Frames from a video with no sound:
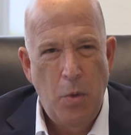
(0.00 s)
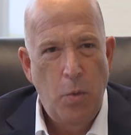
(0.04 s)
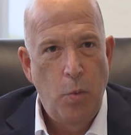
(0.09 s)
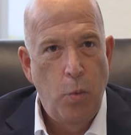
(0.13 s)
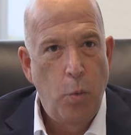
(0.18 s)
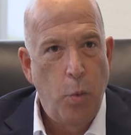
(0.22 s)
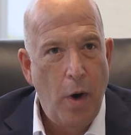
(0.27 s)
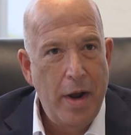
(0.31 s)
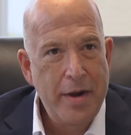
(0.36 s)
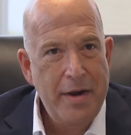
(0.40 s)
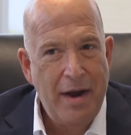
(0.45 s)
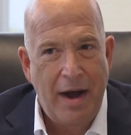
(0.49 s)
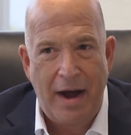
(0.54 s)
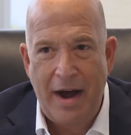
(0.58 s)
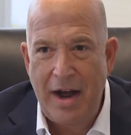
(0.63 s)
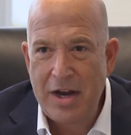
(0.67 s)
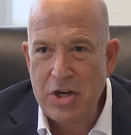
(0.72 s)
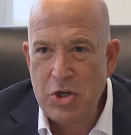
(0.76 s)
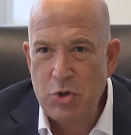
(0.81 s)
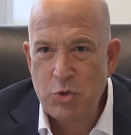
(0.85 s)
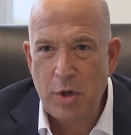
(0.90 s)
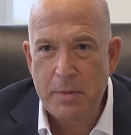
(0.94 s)

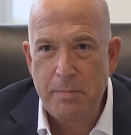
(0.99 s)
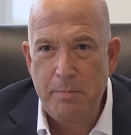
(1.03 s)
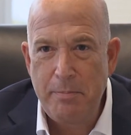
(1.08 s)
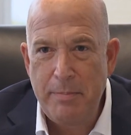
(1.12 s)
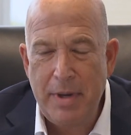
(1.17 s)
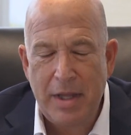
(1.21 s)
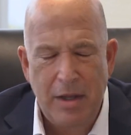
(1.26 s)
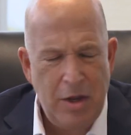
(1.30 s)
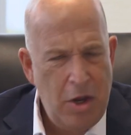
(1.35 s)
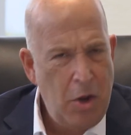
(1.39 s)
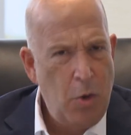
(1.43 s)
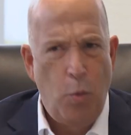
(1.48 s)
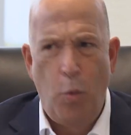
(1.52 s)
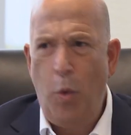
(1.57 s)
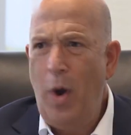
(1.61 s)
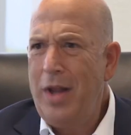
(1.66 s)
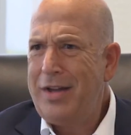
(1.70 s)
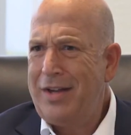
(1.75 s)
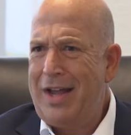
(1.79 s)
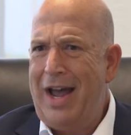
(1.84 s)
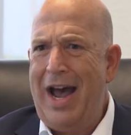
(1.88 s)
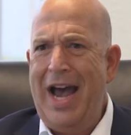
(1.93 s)
100 million,
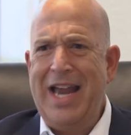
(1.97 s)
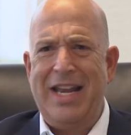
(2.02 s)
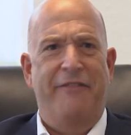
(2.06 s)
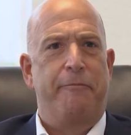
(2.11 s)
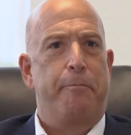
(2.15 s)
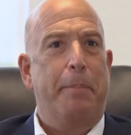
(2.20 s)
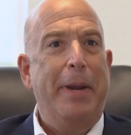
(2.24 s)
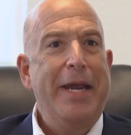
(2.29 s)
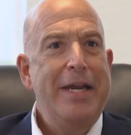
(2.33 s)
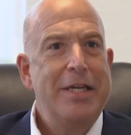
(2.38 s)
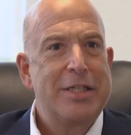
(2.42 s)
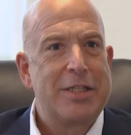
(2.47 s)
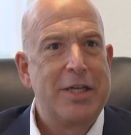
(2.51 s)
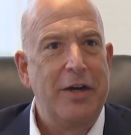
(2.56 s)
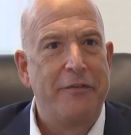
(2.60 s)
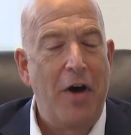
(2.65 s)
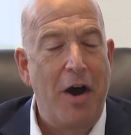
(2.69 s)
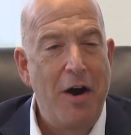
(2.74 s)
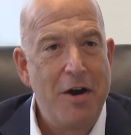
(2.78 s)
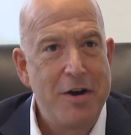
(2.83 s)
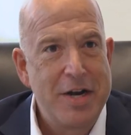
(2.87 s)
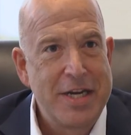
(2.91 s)
what kind of piece of
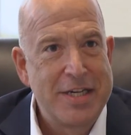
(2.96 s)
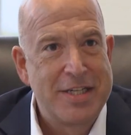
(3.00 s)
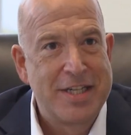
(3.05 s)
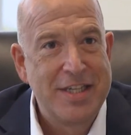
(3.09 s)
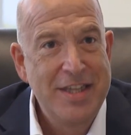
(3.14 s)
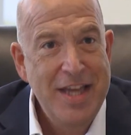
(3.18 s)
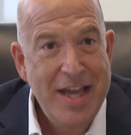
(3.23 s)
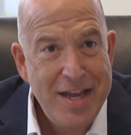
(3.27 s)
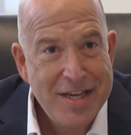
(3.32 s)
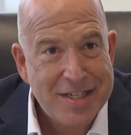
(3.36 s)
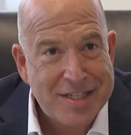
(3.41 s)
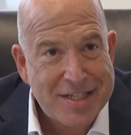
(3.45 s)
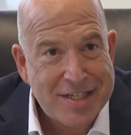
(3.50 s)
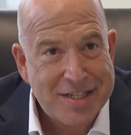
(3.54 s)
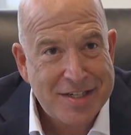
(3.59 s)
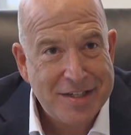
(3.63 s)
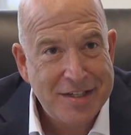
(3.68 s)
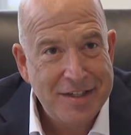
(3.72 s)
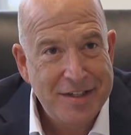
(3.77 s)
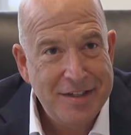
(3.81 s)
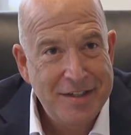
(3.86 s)
art is this?